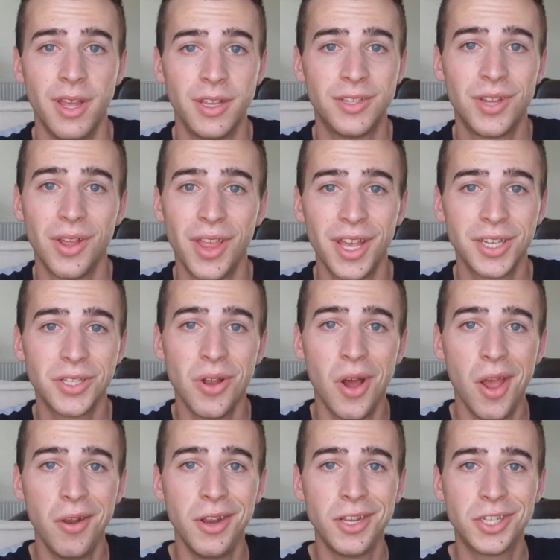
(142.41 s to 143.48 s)
so that it's
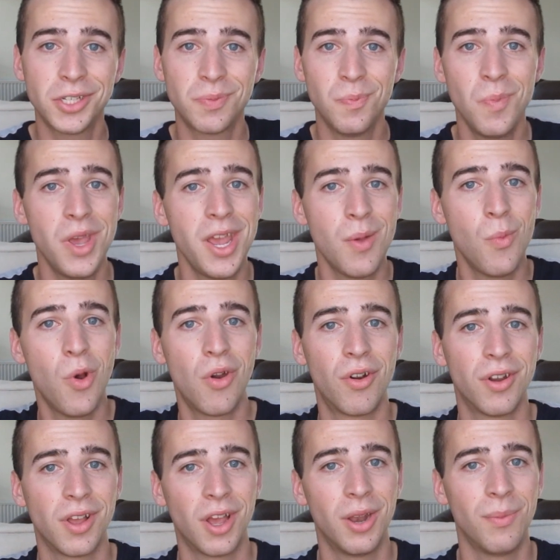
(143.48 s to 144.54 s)
not only just me and
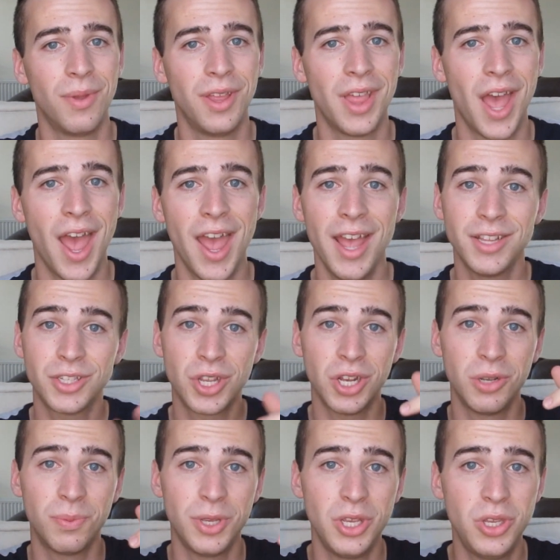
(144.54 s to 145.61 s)
Warren going to be there, it's
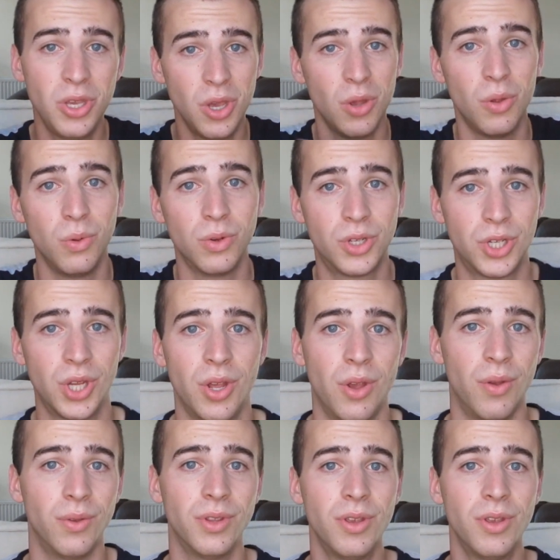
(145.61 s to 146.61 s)
going to be you too.